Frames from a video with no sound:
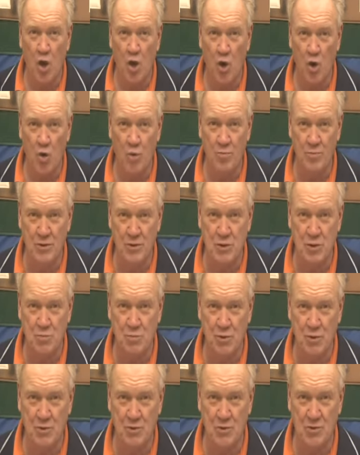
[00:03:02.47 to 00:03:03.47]
Homeless
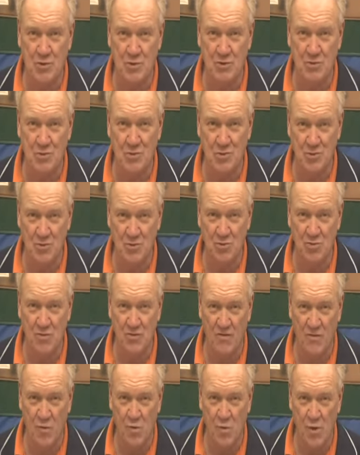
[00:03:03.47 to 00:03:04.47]
persons use
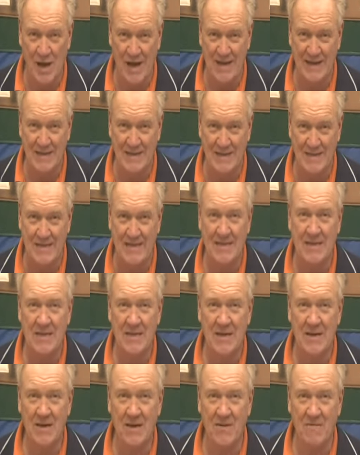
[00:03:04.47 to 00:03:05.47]
a variety
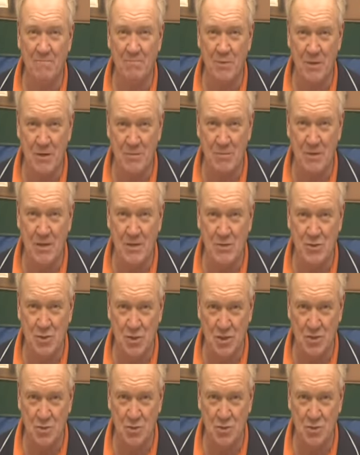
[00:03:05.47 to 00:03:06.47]
of public
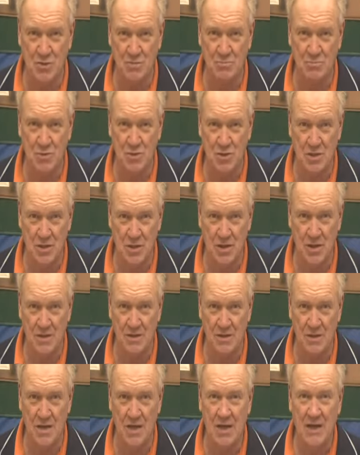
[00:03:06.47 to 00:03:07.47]
systems
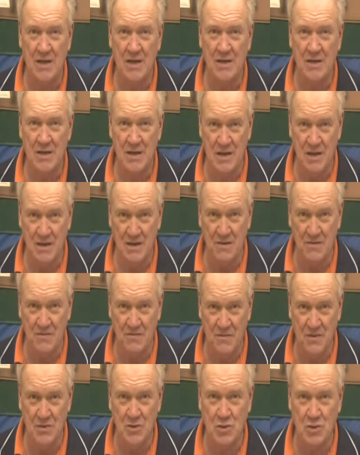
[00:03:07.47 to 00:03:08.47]
in
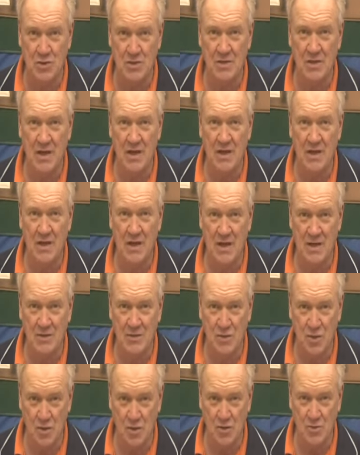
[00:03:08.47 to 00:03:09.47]
inefficient
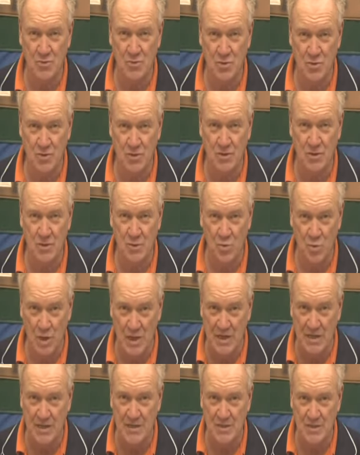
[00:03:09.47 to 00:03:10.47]
and costly
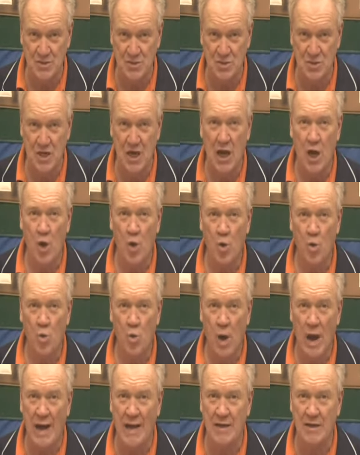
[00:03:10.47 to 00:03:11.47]
ways.
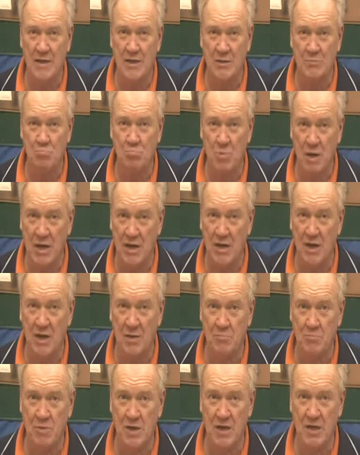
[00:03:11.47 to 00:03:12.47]
While it may
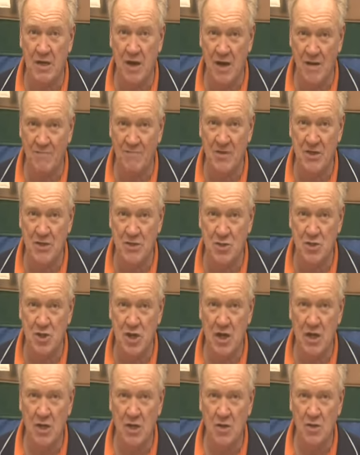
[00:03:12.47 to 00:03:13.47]
not be obvious,
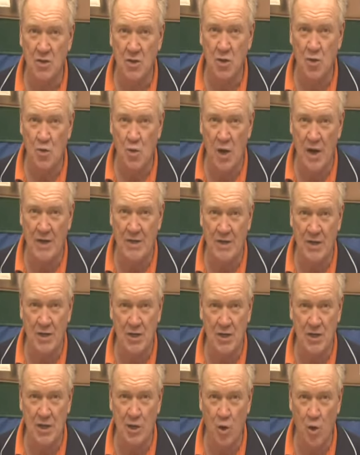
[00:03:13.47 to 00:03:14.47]
the
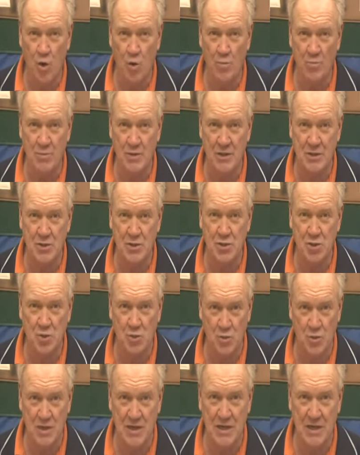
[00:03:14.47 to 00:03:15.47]
chronically homeless
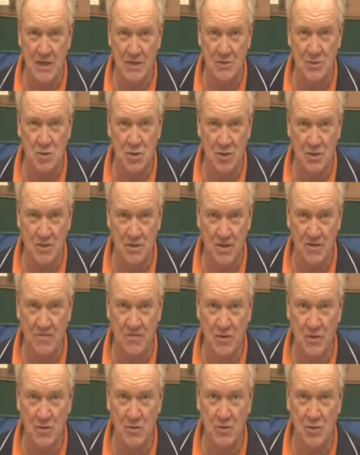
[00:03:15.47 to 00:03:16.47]
create
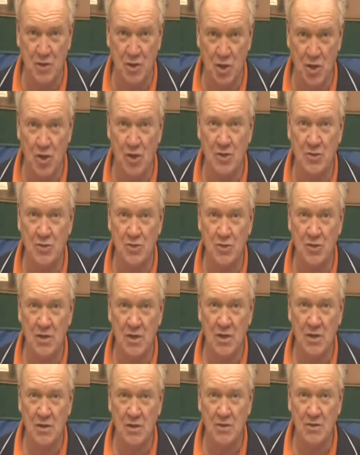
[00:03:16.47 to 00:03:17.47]
significant costs
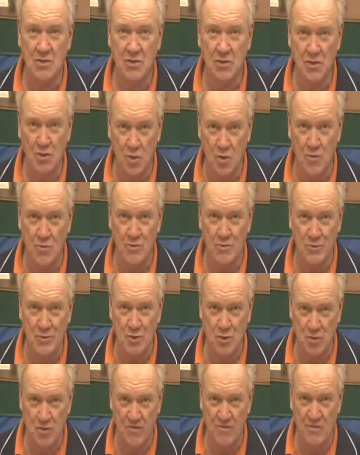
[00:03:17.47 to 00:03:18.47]
to local
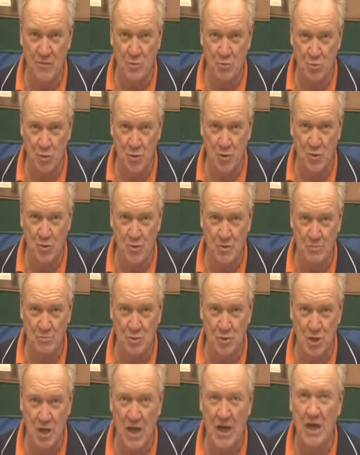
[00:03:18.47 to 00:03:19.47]
service
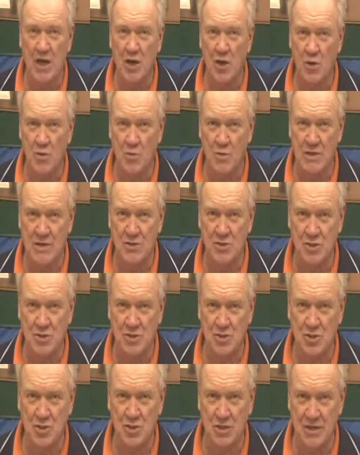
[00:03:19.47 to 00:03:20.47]
programs. A
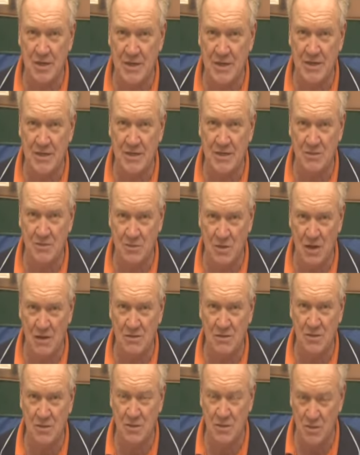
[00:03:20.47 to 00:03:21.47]
recent study
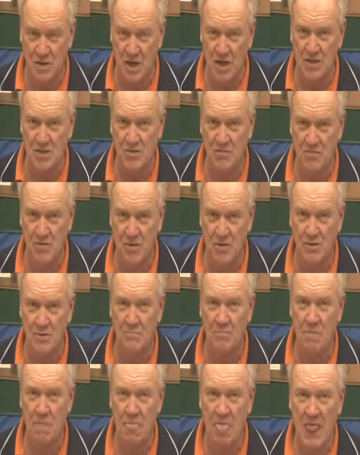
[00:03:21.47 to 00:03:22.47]
conducted in
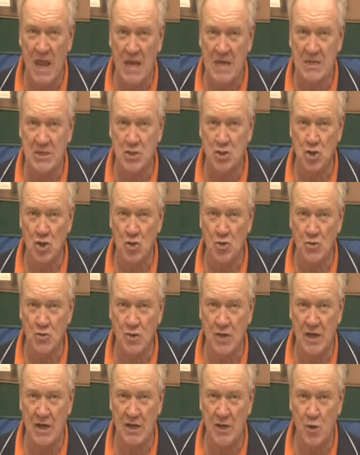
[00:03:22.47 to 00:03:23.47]
Knoxville
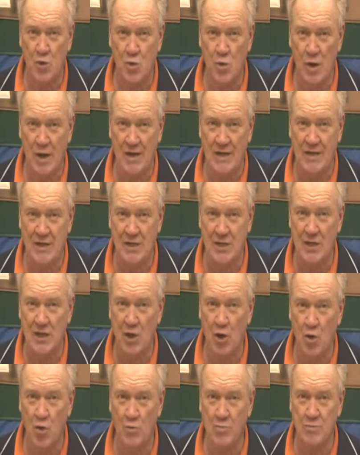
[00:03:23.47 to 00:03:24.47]
showed that a chronically
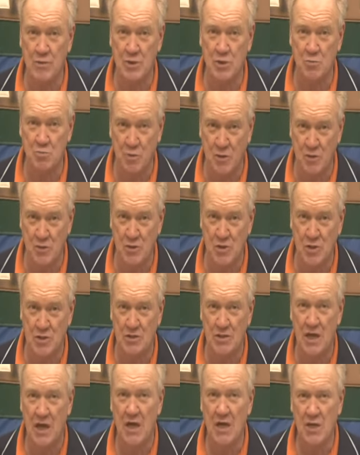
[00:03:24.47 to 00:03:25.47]
homeless
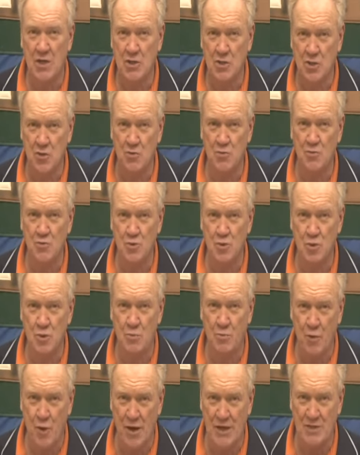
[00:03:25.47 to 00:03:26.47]
person used
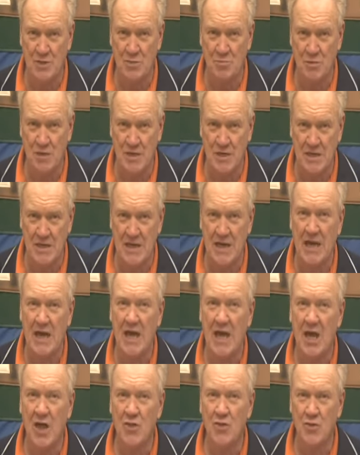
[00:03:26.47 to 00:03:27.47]
approximately
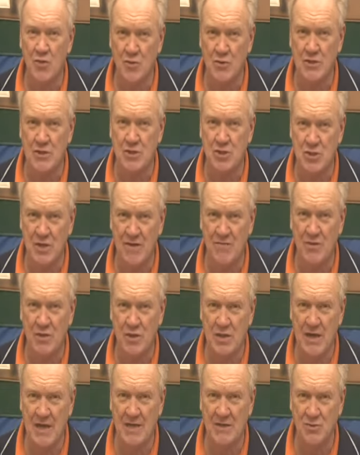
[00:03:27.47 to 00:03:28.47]

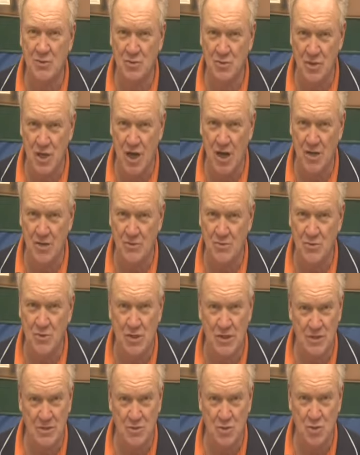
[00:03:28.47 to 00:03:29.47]
$37,000
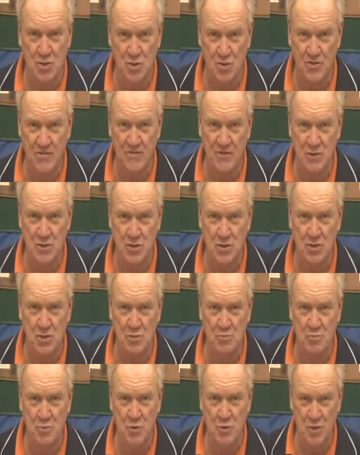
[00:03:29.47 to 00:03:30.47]
in
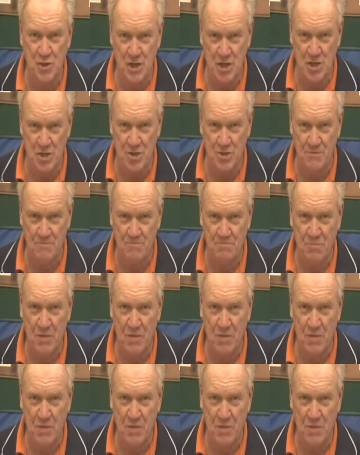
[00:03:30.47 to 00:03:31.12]
services per year.